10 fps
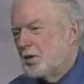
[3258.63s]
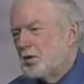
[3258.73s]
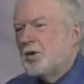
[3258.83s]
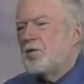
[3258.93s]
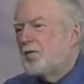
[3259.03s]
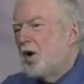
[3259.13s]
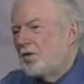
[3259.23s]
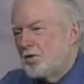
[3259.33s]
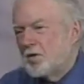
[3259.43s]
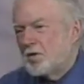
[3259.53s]

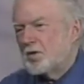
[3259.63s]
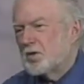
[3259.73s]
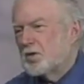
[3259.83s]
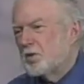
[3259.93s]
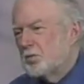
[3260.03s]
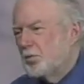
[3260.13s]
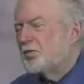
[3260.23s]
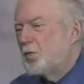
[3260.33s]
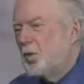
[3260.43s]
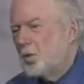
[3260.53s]
thirty-five years
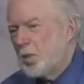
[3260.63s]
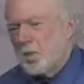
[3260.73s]
before.